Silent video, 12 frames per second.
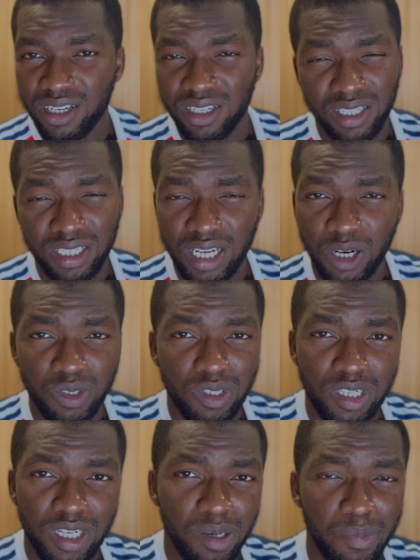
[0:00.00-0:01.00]
this
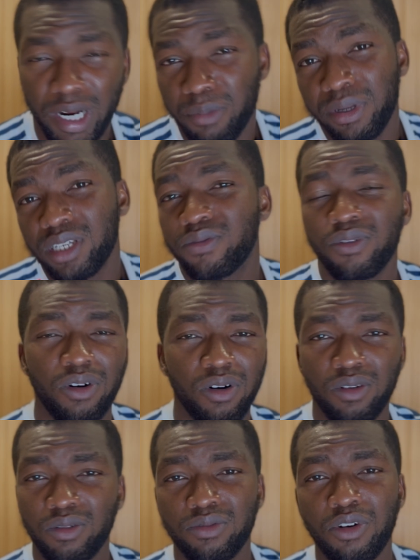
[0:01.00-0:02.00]
country a better place
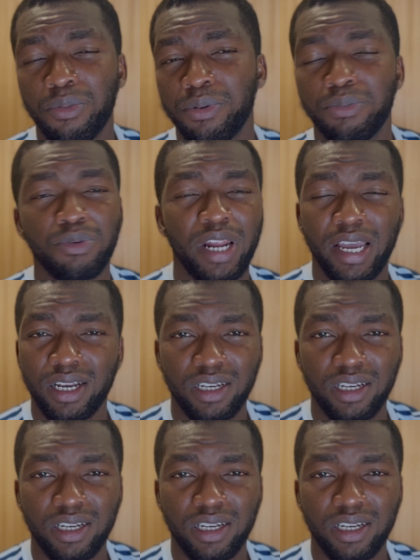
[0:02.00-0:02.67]
for people. Like,